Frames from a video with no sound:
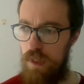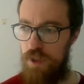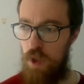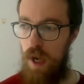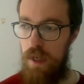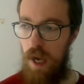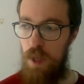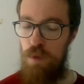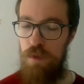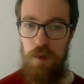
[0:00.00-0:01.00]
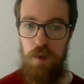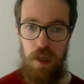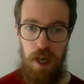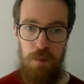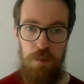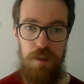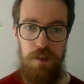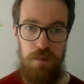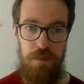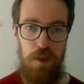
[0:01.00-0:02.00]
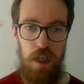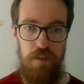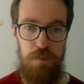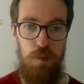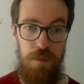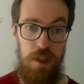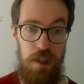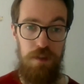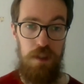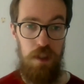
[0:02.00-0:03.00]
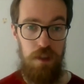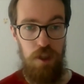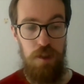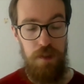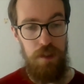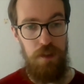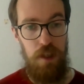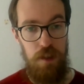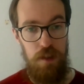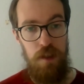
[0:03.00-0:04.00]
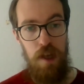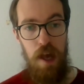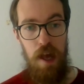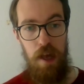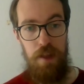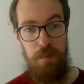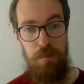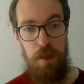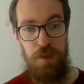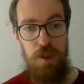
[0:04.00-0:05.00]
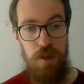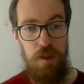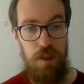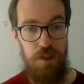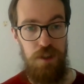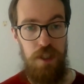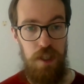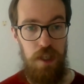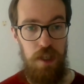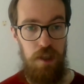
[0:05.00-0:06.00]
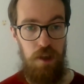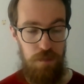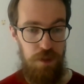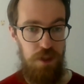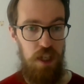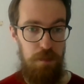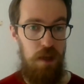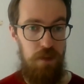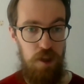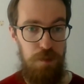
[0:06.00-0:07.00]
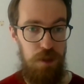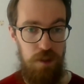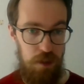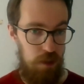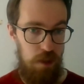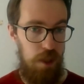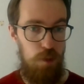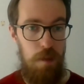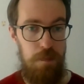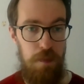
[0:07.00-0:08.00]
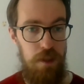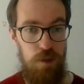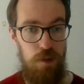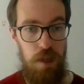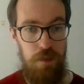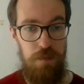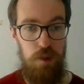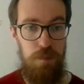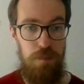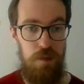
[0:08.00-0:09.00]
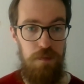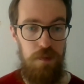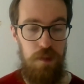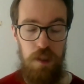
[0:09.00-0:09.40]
So I would feel comfortable with the idea of starting off in Excel, and then perhaps you could consider over time other options like Webspace or other forms of